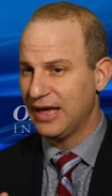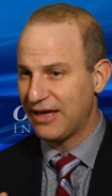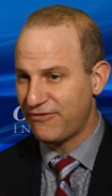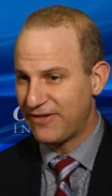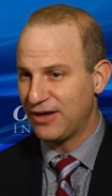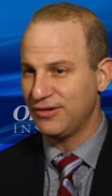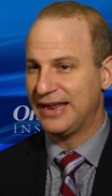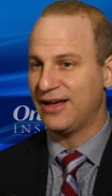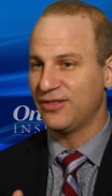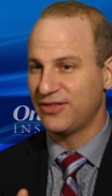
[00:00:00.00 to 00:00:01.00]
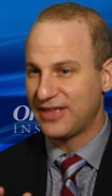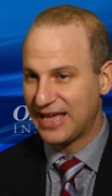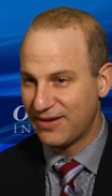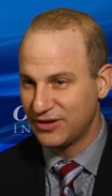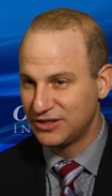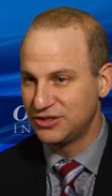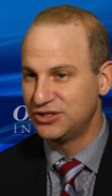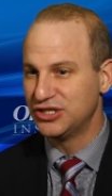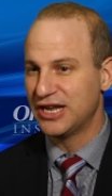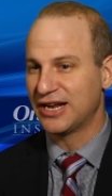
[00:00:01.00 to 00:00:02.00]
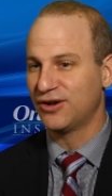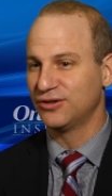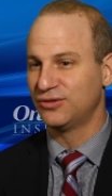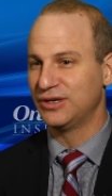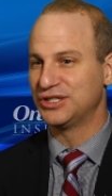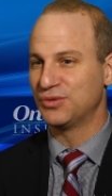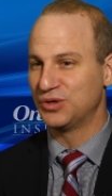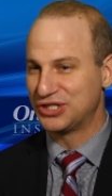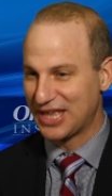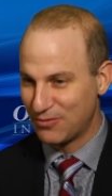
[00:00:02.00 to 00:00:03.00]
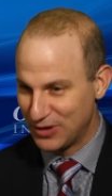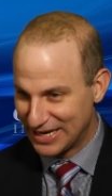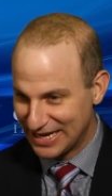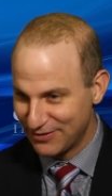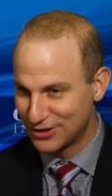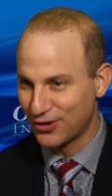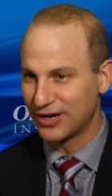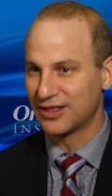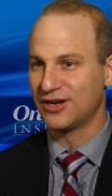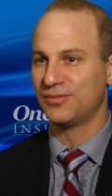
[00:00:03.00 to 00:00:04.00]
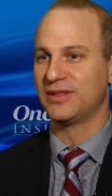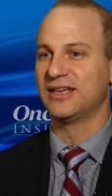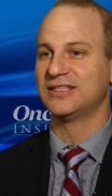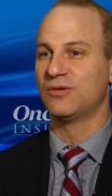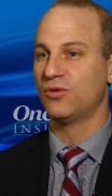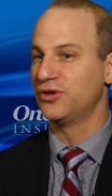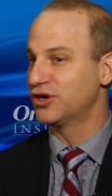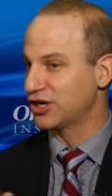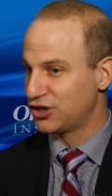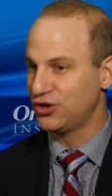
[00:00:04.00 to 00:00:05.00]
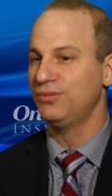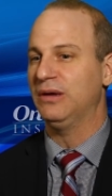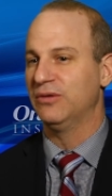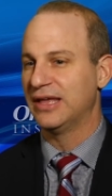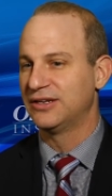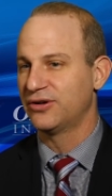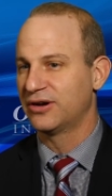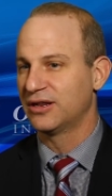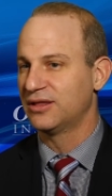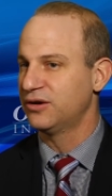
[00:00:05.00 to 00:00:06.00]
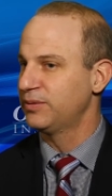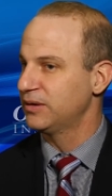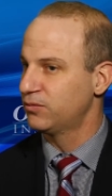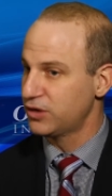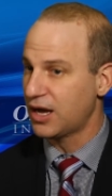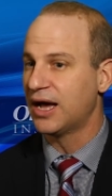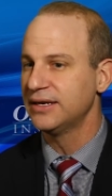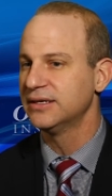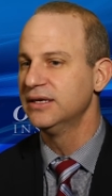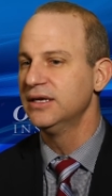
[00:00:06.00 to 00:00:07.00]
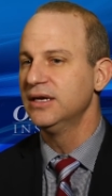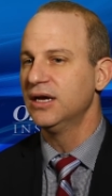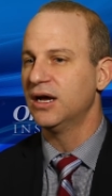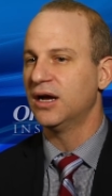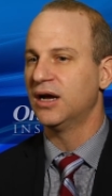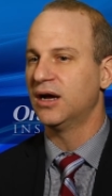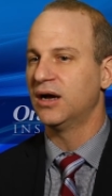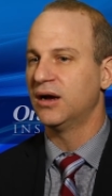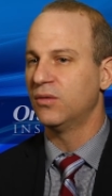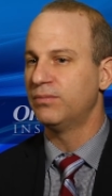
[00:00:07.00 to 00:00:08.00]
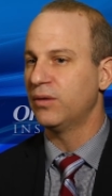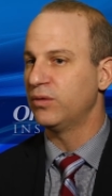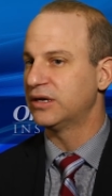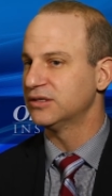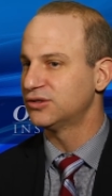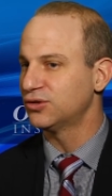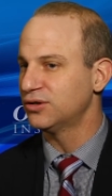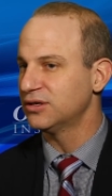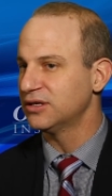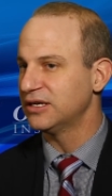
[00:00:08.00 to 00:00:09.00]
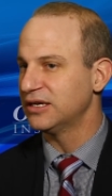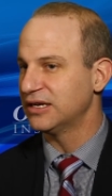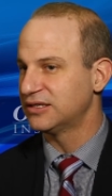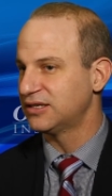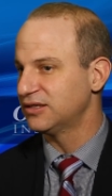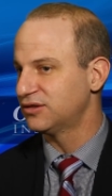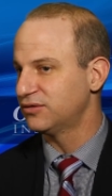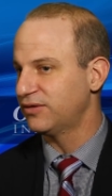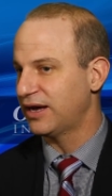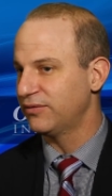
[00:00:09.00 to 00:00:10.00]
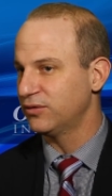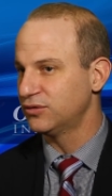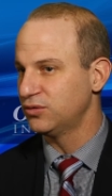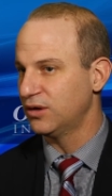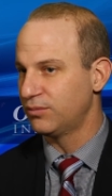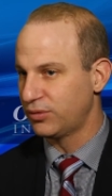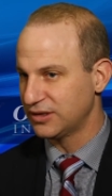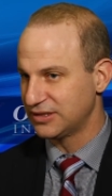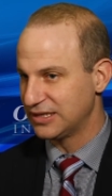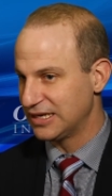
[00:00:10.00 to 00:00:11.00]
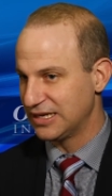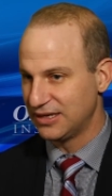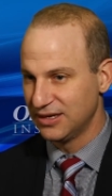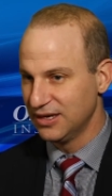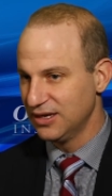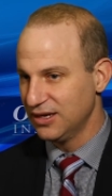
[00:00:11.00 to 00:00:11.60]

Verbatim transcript: have found out that they have a genetic alteration in which they, we can give a targeted therapy, they say, well, you're going to cure me with that targeted therapy. We're not. Uh, but we can certainly extend survival to unprecedented